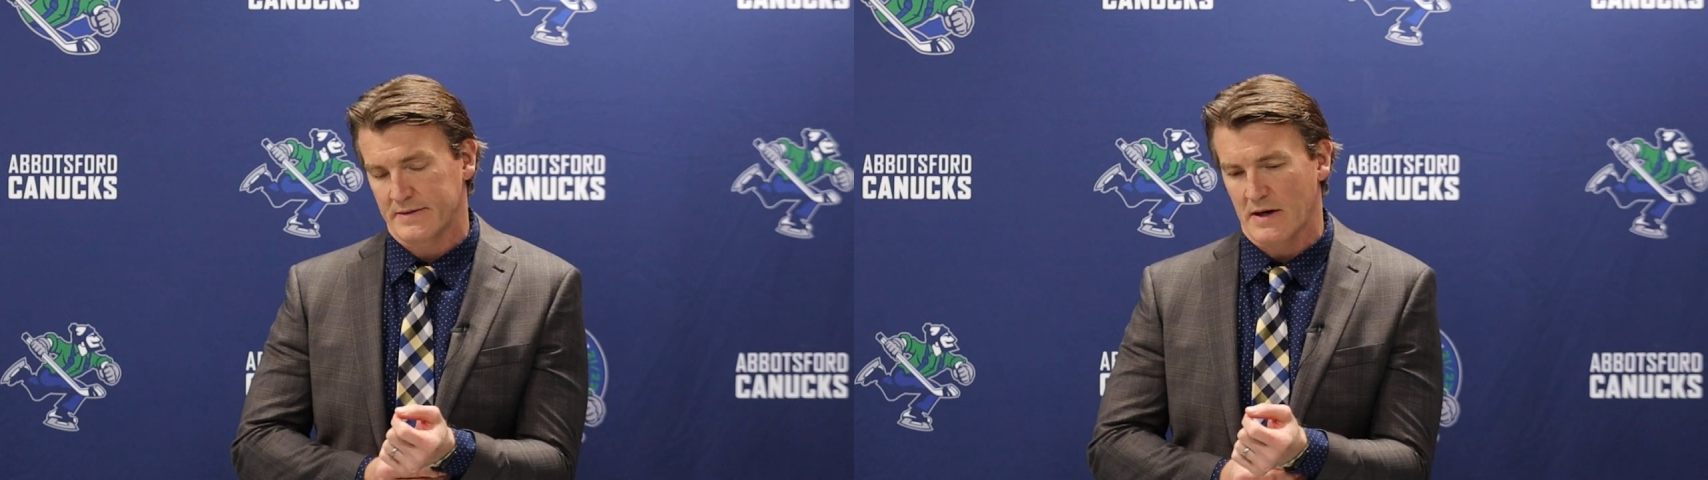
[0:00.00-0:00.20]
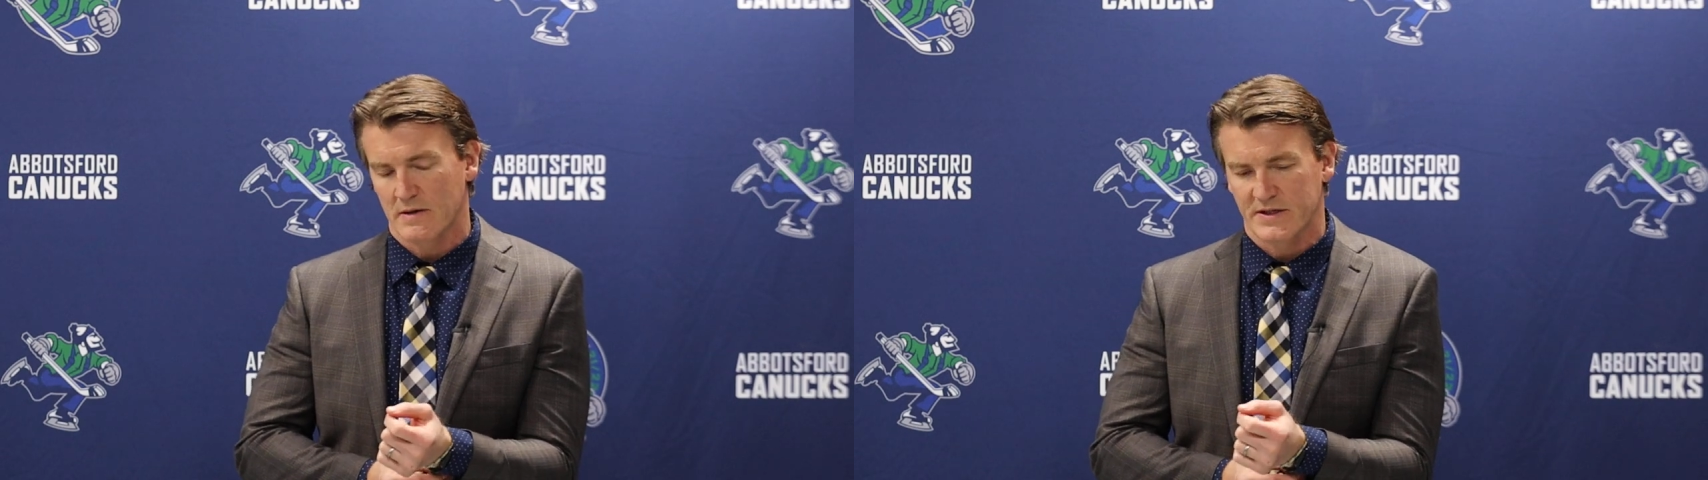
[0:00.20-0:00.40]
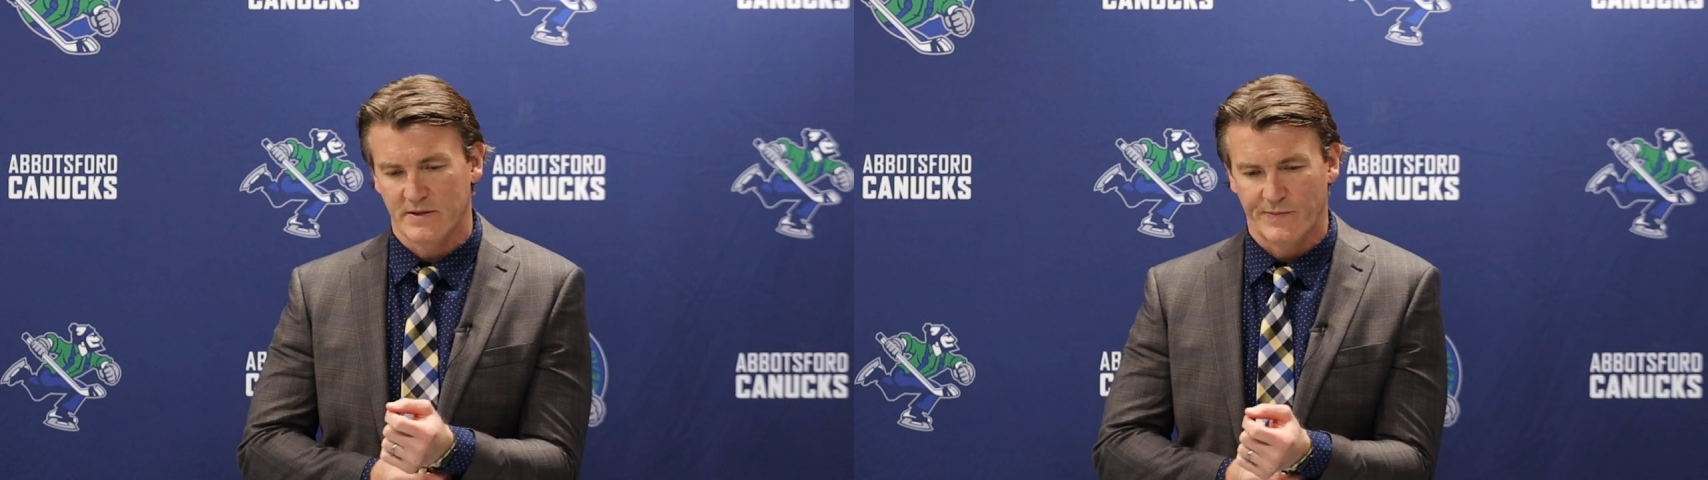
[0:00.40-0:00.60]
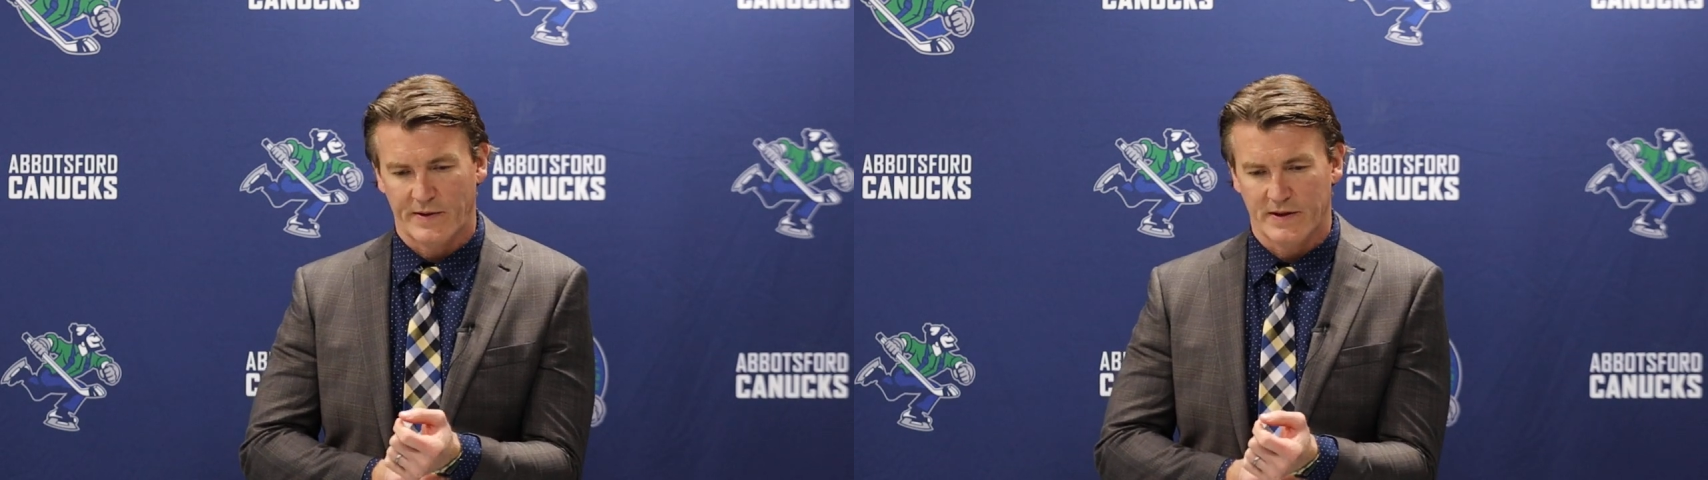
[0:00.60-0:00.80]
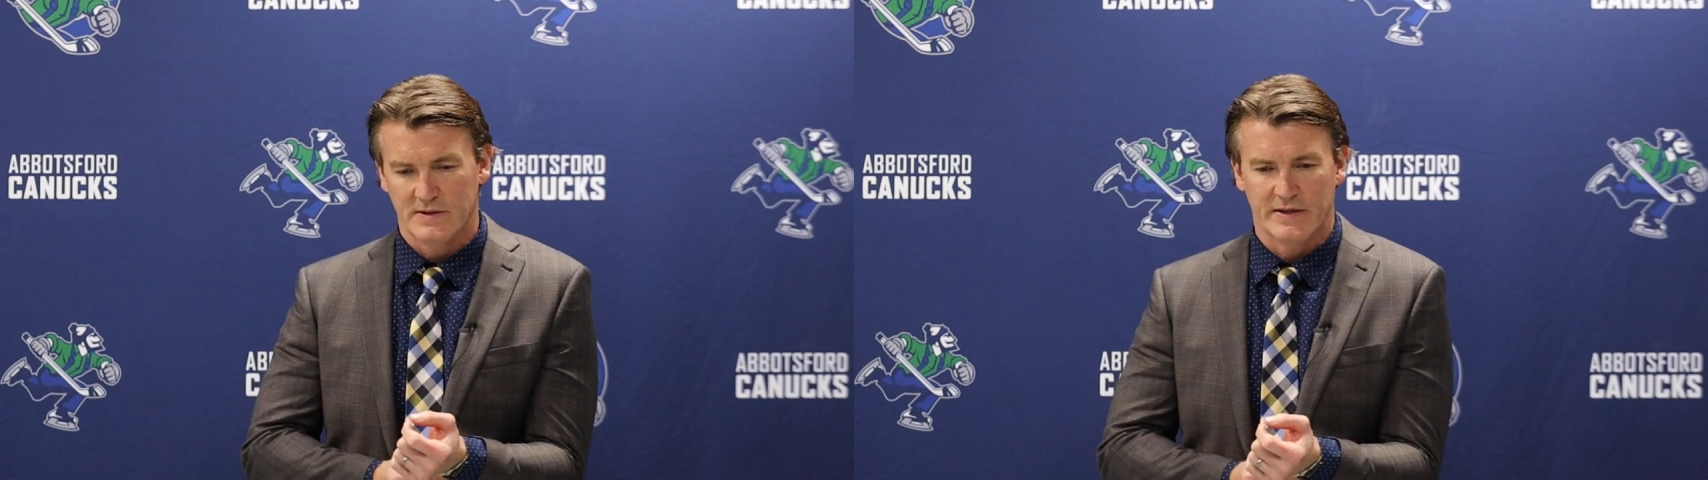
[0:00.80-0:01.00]
Our team
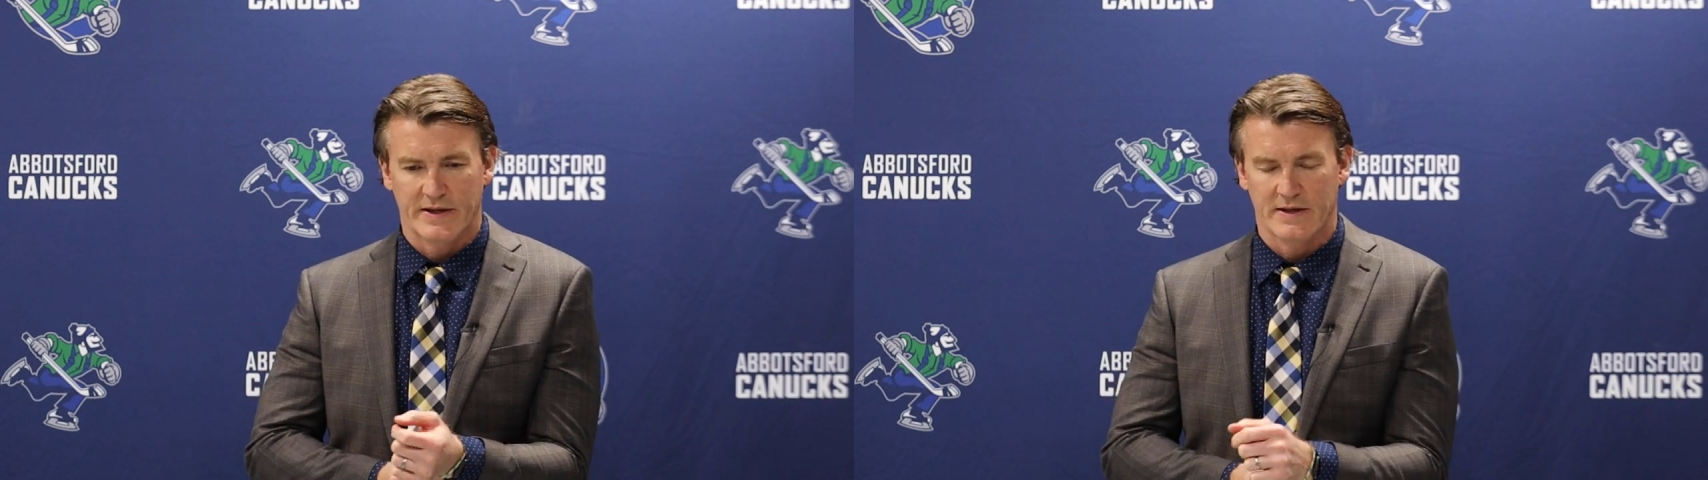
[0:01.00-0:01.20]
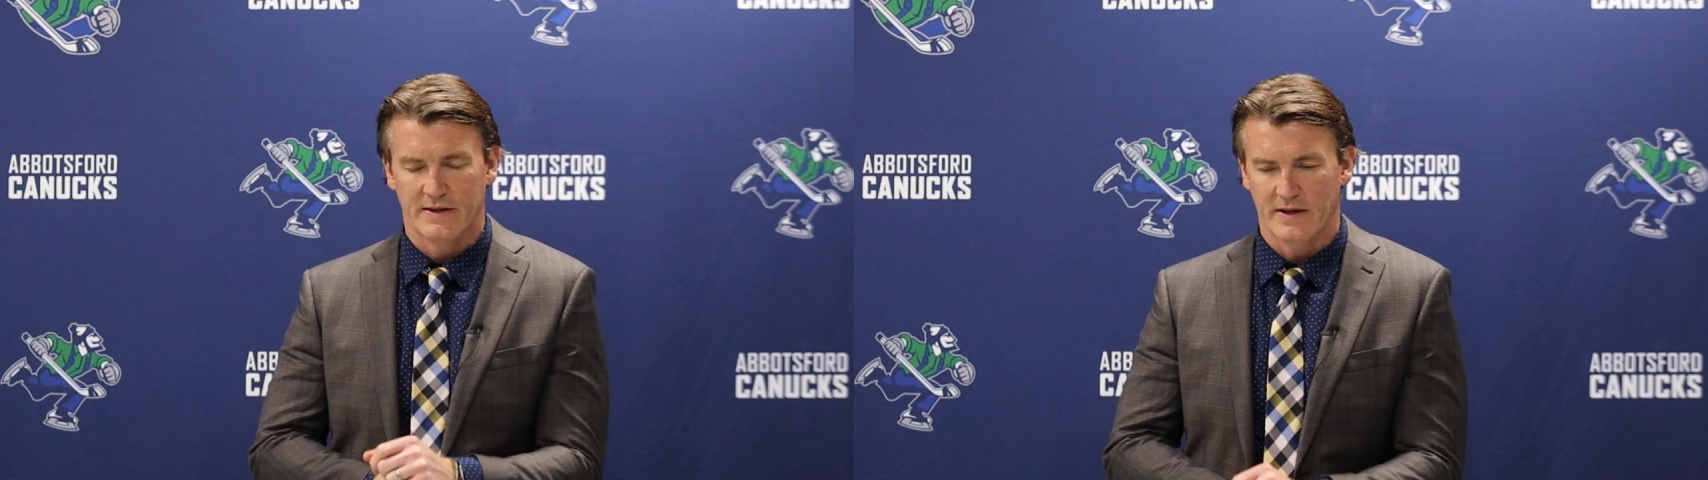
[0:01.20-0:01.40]
played tonight.